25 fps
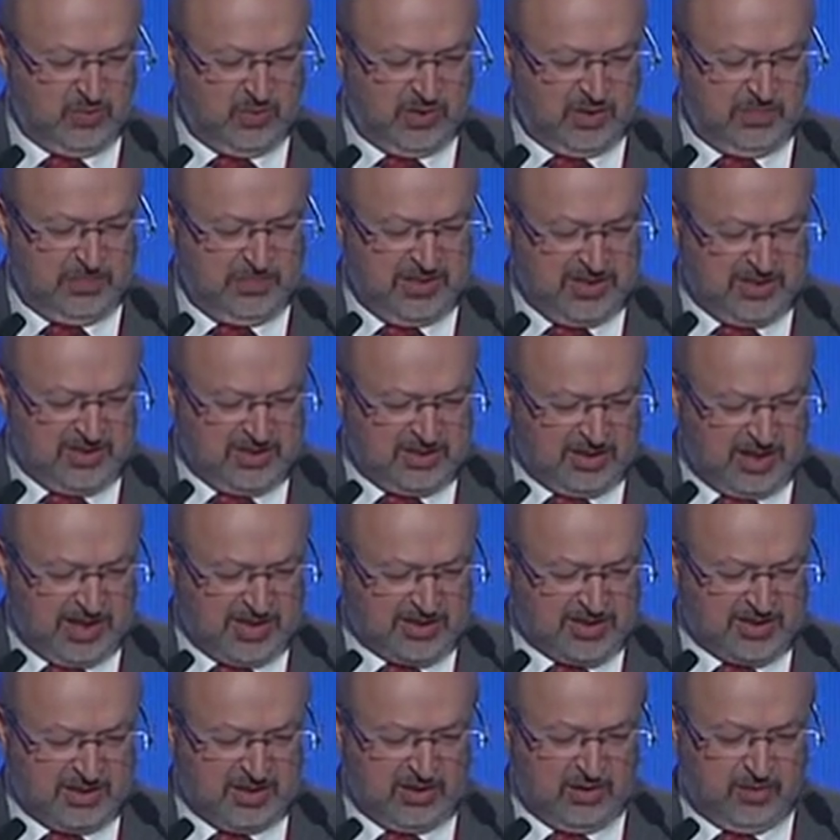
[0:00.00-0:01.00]
where
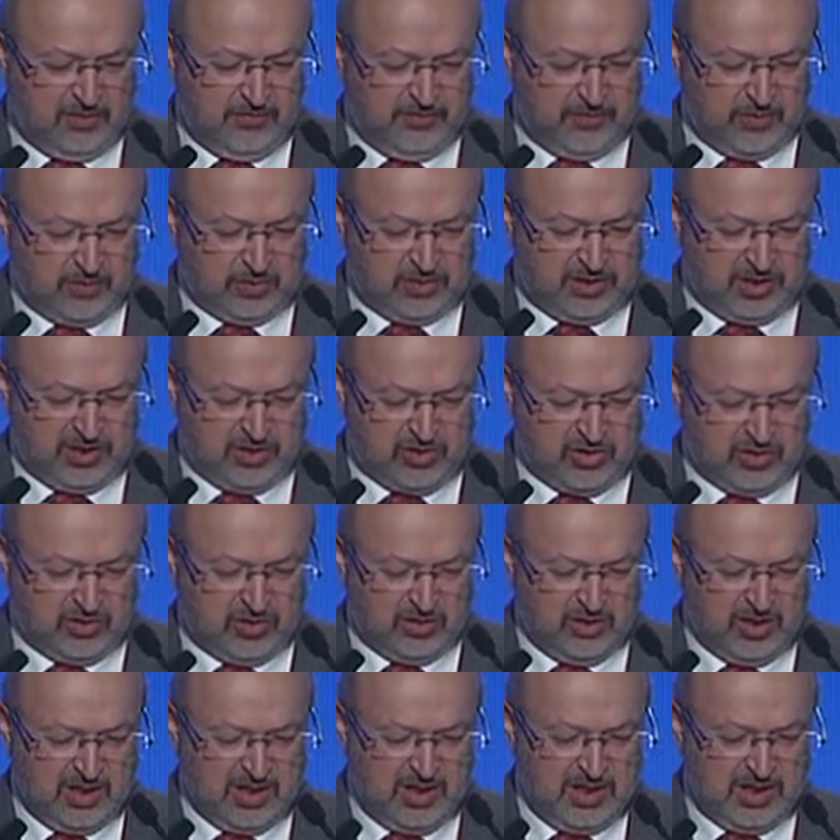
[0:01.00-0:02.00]
mistrust and
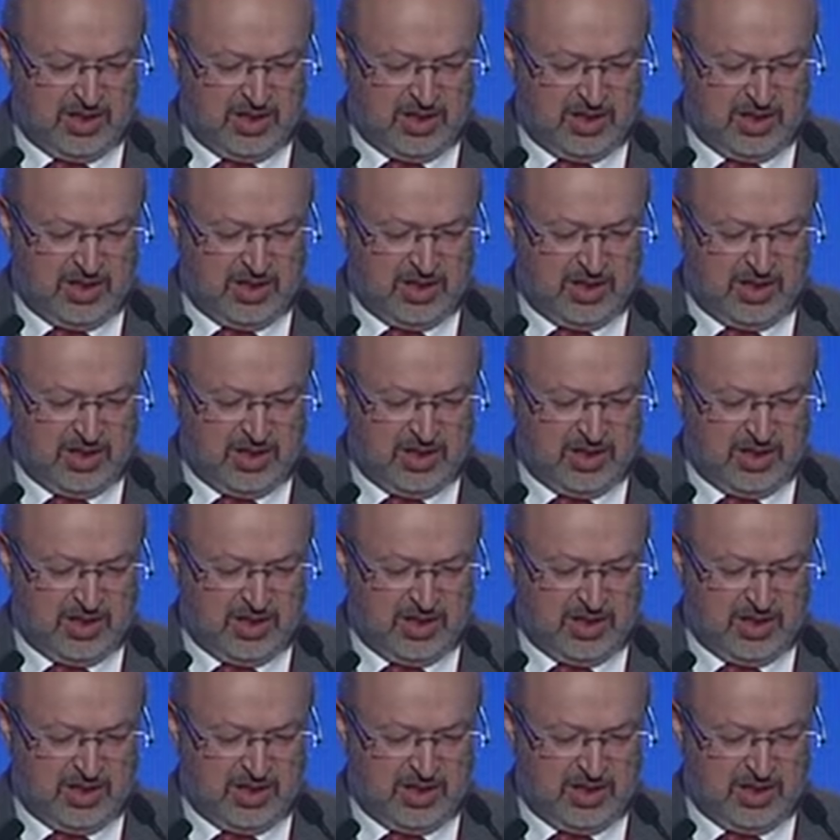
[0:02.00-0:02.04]
confrontation